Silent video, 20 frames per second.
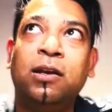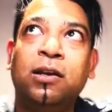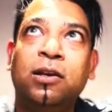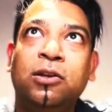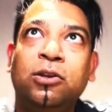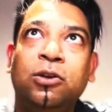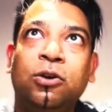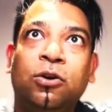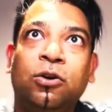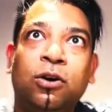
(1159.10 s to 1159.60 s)

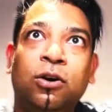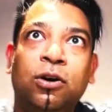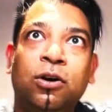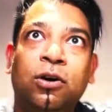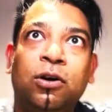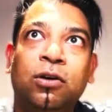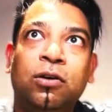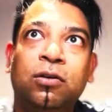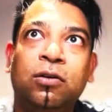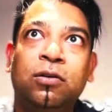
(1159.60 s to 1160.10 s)

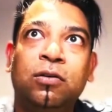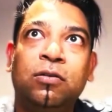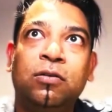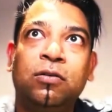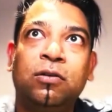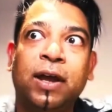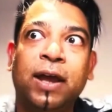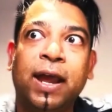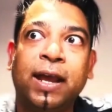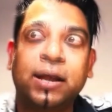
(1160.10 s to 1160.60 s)
you're
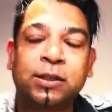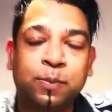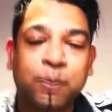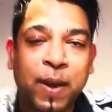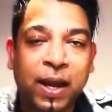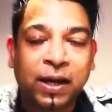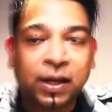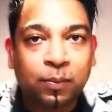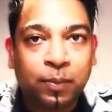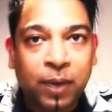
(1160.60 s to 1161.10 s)

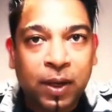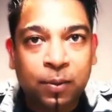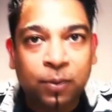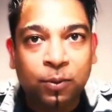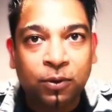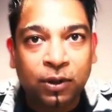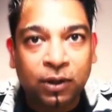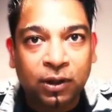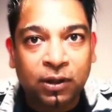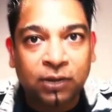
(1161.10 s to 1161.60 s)
expecting people
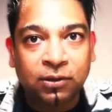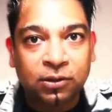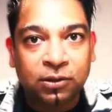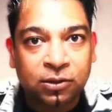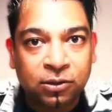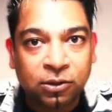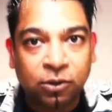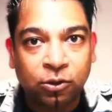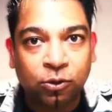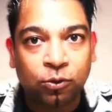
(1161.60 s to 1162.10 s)
to
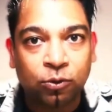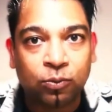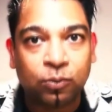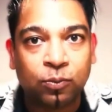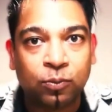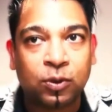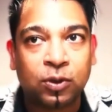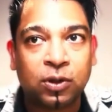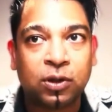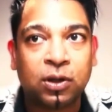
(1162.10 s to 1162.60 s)
consume,
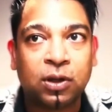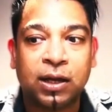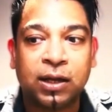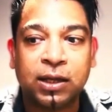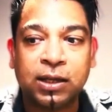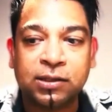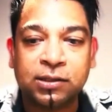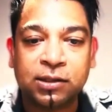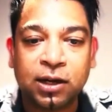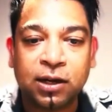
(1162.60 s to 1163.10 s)

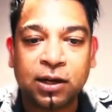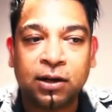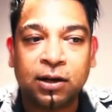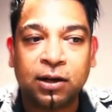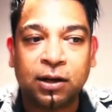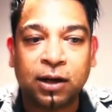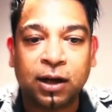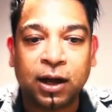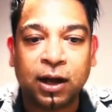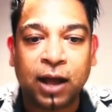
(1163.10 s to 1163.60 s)
is there an
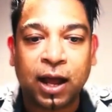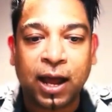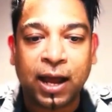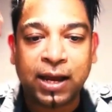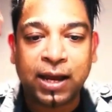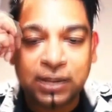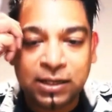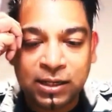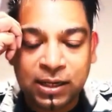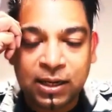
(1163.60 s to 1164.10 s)

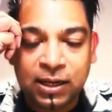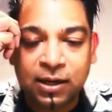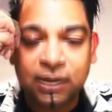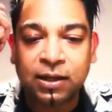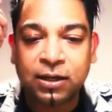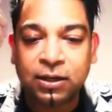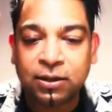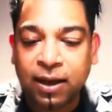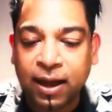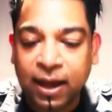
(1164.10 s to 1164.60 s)
idea that
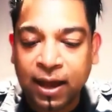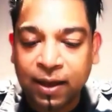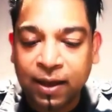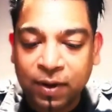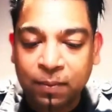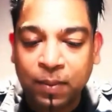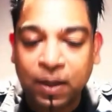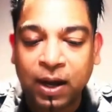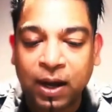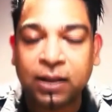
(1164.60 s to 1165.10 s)
you have in
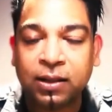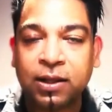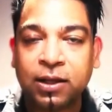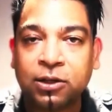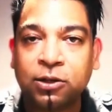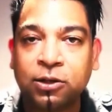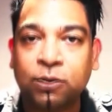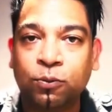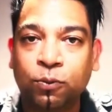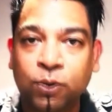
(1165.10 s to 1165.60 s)
mind that
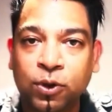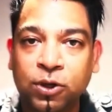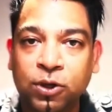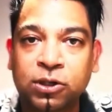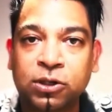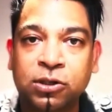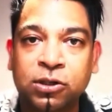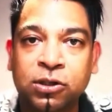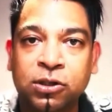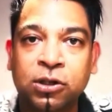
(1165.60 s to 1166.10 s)
you
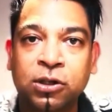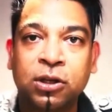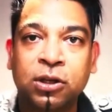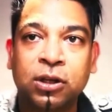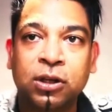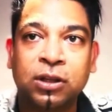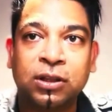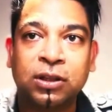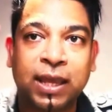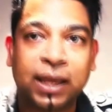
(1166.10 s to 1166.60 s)
wish
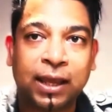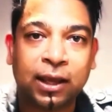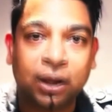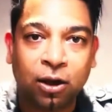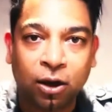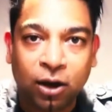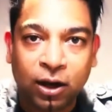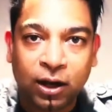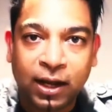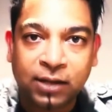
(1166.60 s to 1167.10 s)
they
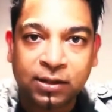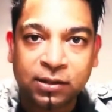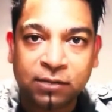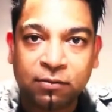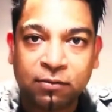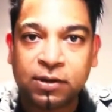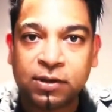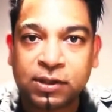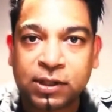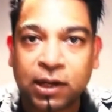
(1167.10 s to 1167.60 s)
got as a
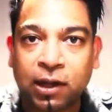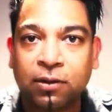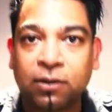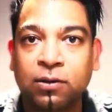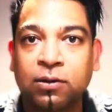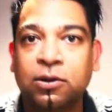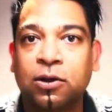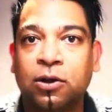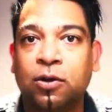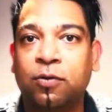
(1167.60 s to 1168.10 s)
result
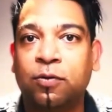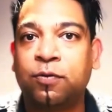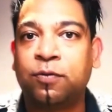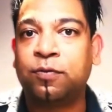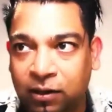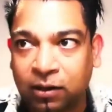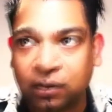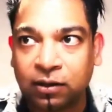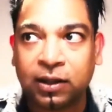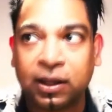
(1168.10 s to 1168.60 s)
of
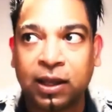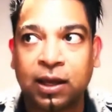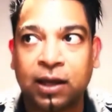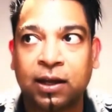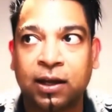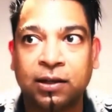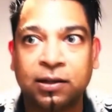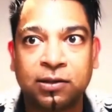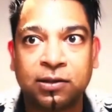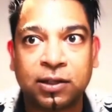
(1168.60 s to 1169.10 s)
their
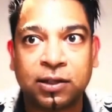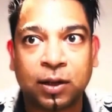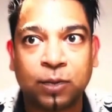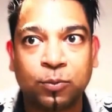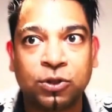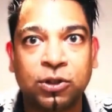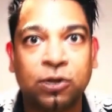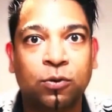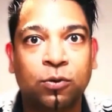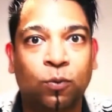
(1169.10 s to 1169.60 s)

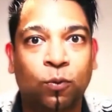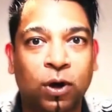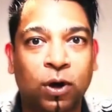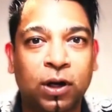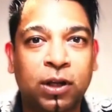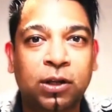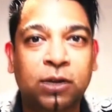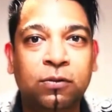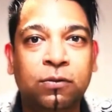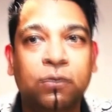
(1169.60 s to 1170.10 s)
consumption? What are
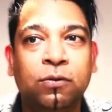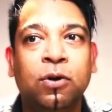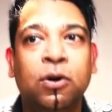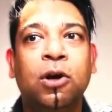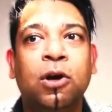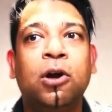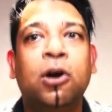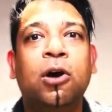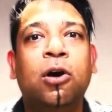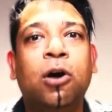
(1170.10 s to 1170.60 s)
you
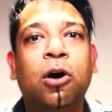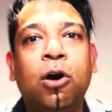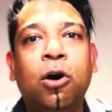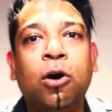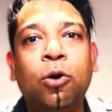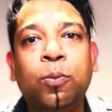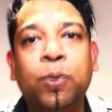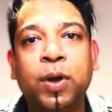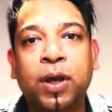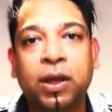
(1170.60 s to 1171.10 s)

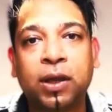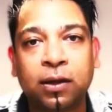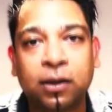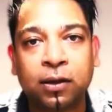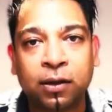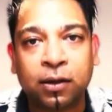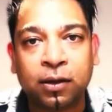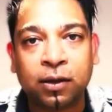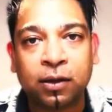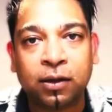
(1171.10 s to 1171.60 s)
hoping
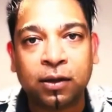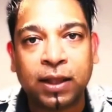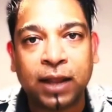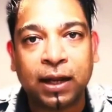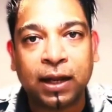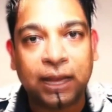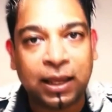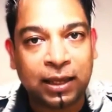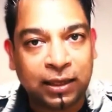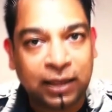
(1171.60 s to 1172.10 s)
that
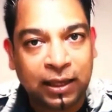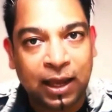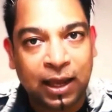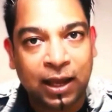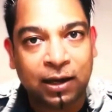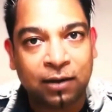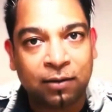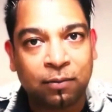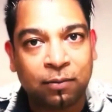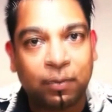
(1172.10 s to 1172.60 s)
they get
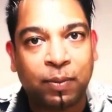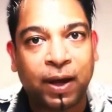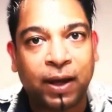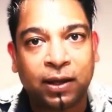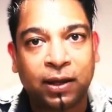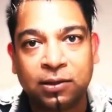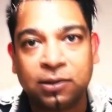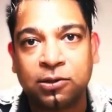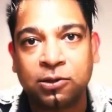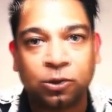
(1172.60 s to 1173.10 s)
by
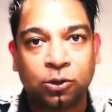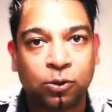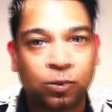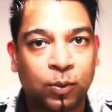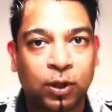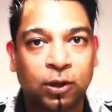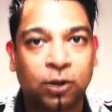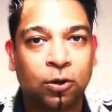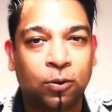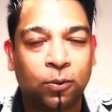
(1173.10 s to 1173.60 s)
consuming
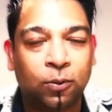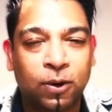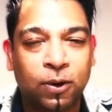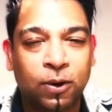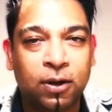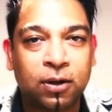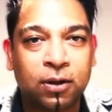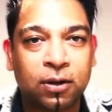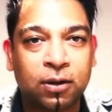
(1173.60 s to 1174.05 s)
your work?